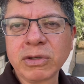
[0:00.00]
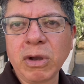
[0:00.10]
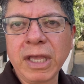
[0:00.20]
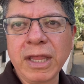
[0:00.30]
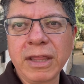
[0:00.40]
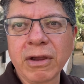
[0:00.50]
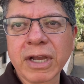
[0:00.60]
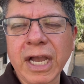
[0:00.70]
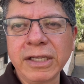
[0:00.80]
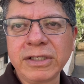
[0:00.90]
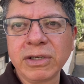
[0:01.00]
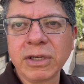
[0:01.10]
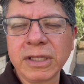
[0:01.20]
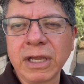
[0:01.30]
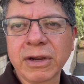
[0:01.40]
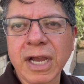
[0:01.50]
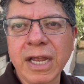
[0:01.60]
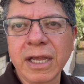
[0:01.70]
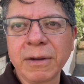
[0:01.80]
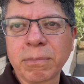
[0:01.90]
so they're kind
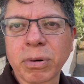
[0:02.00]
of